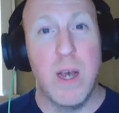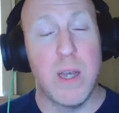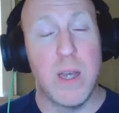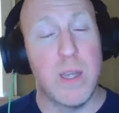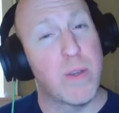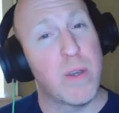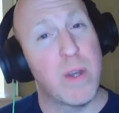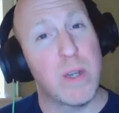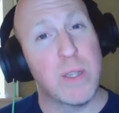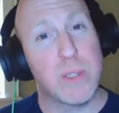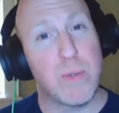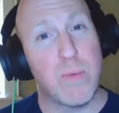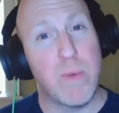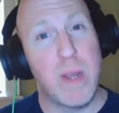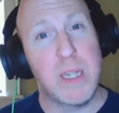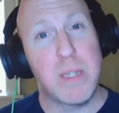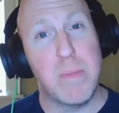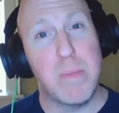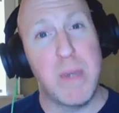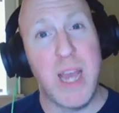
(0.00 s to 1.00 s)
You can also
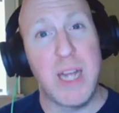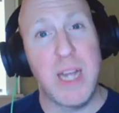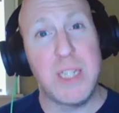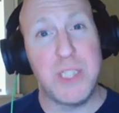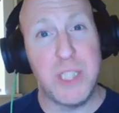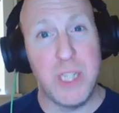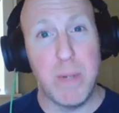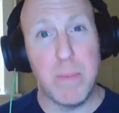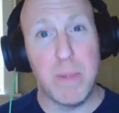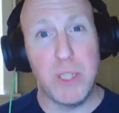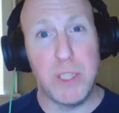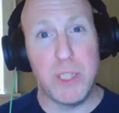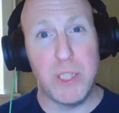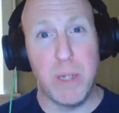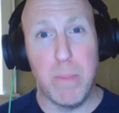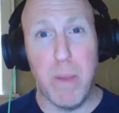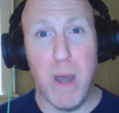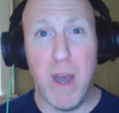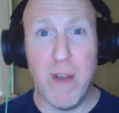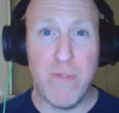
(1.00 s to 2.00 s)
write to me at
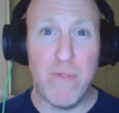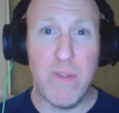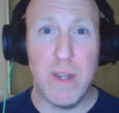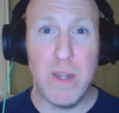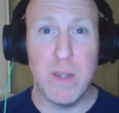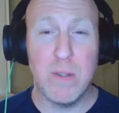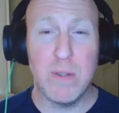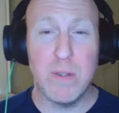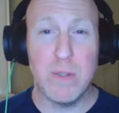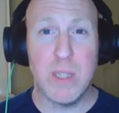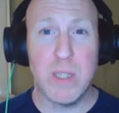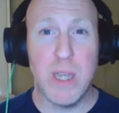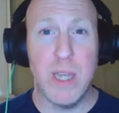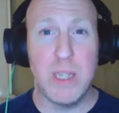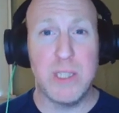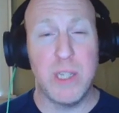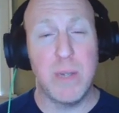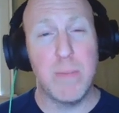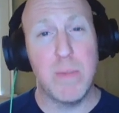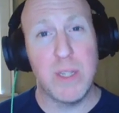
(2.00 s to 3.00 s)

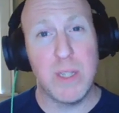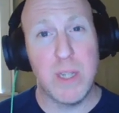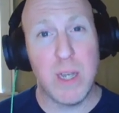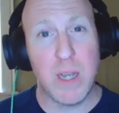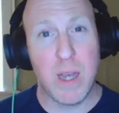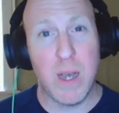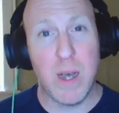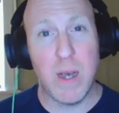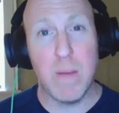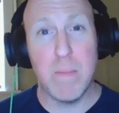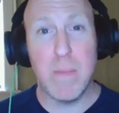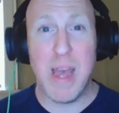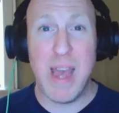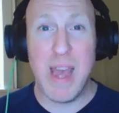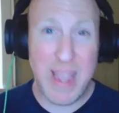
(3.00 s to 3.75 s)
gwgpodfellows@gmail.com.